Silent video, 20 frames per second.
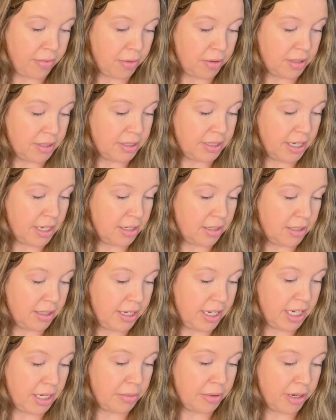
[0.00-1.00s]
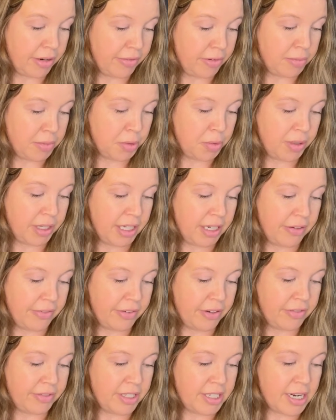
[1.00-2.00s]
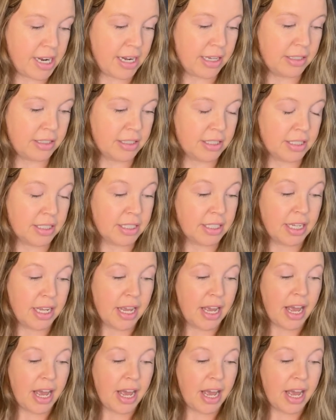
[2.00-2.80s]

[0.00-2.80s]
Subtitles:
will sell anywhere from $20 to $50.